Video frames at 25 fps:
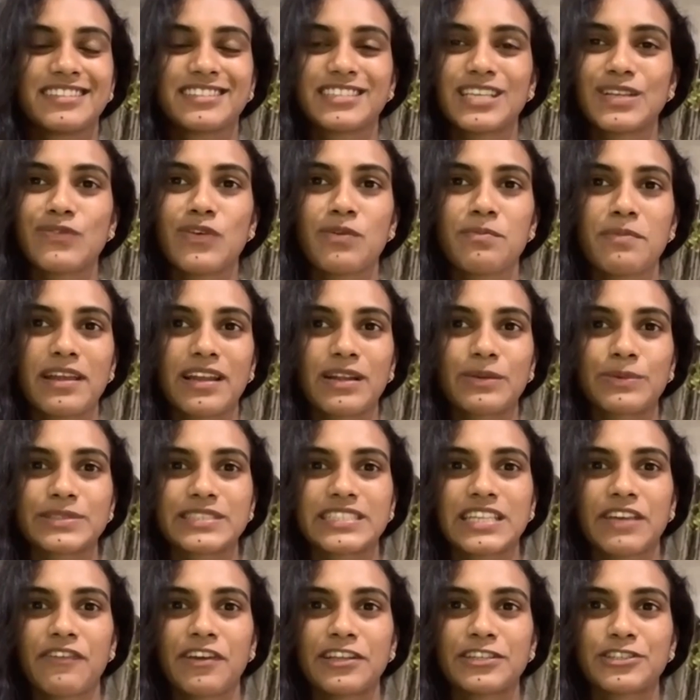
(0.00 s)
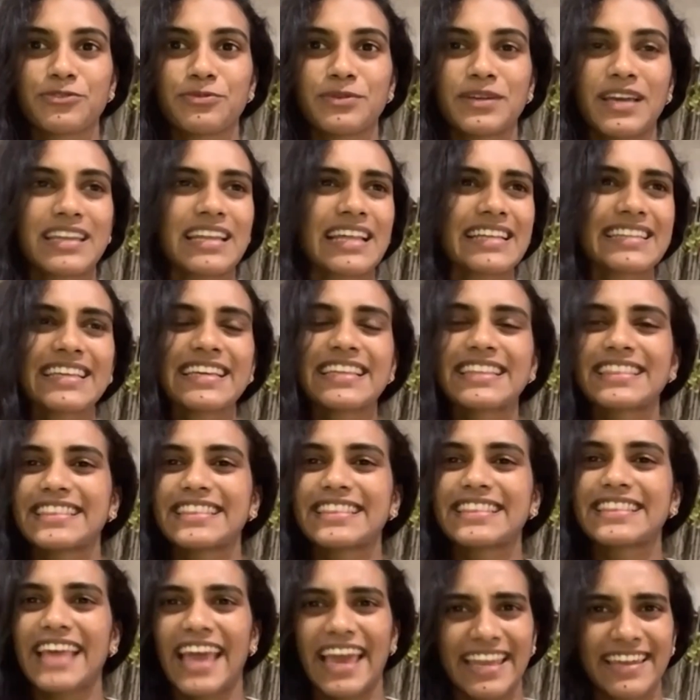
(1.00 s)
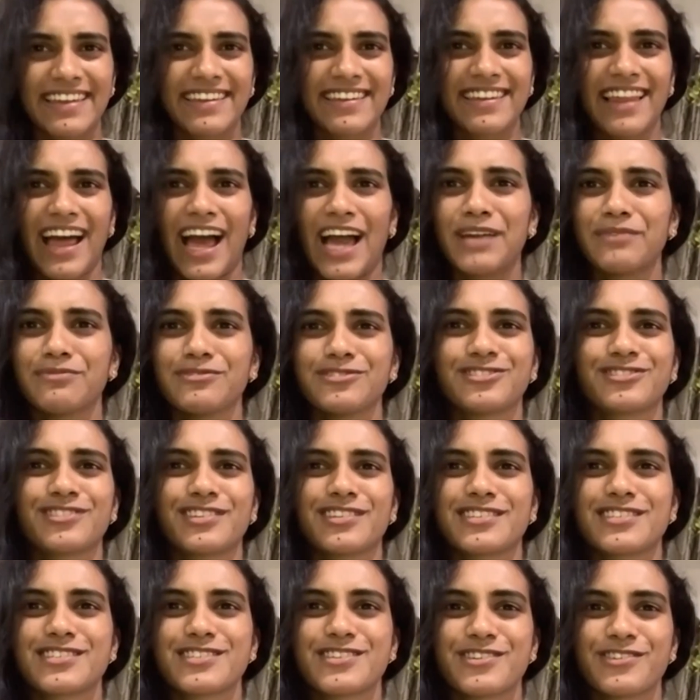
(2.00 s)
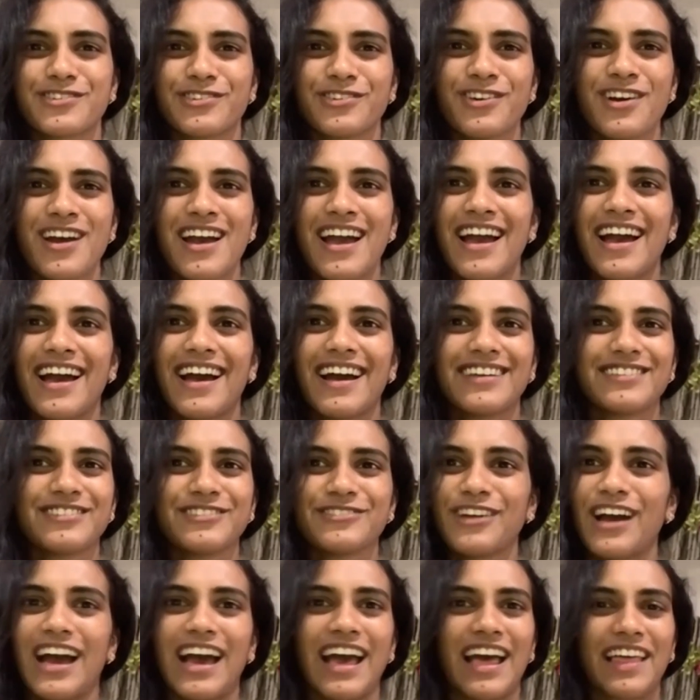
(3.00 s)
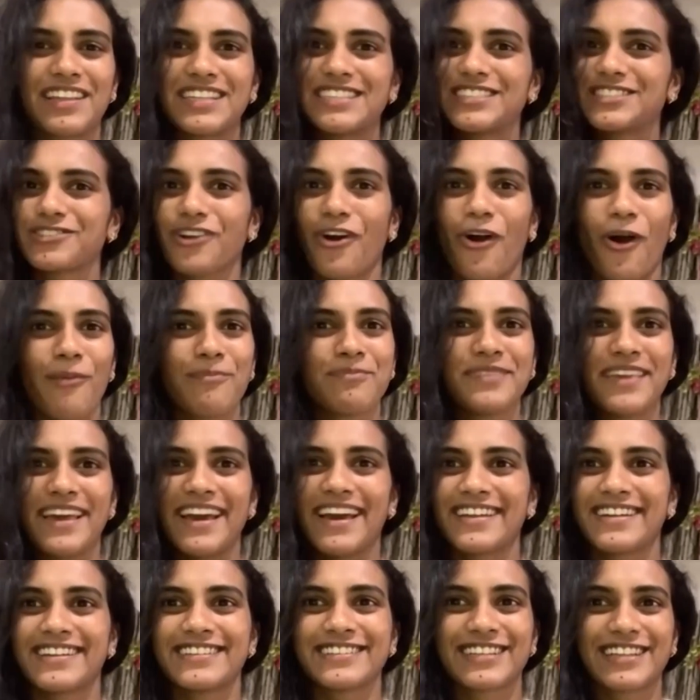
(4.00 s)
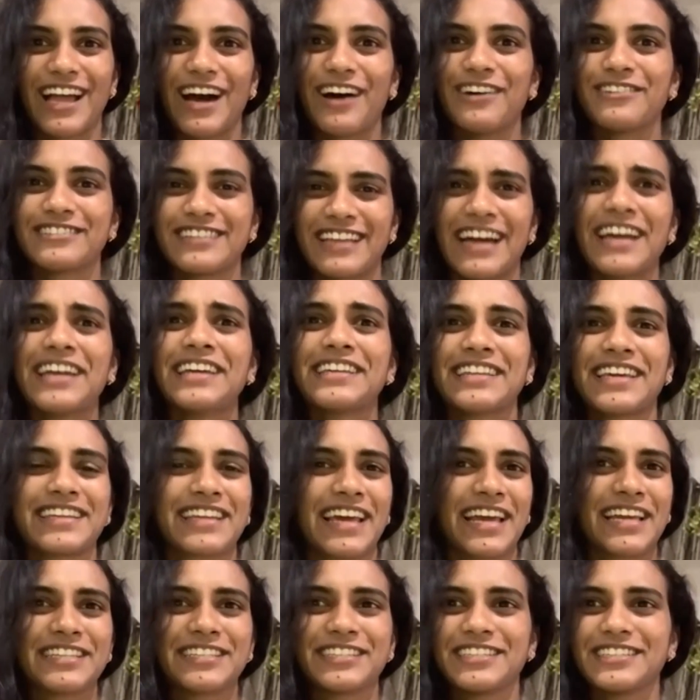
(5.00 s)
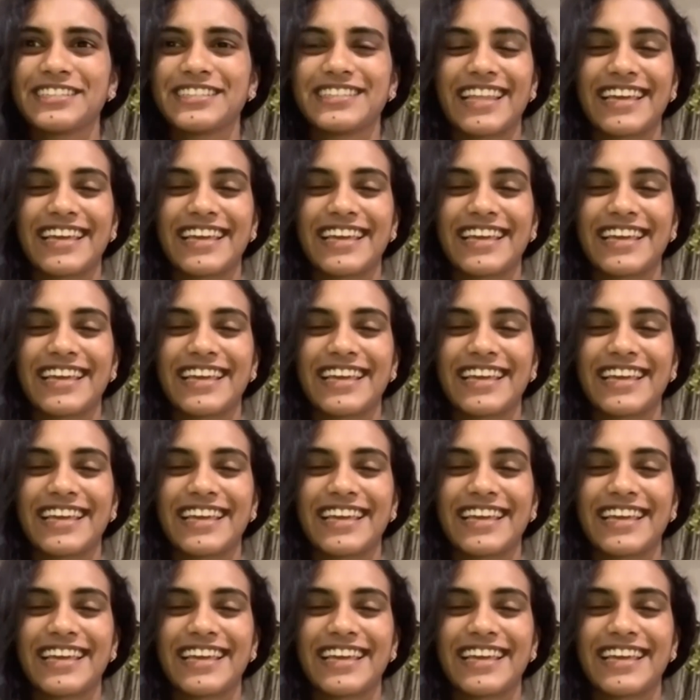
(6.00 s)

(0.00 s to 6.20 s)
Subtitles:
silver medal was given to me, and I think then I was just at top there in cloud 9, and I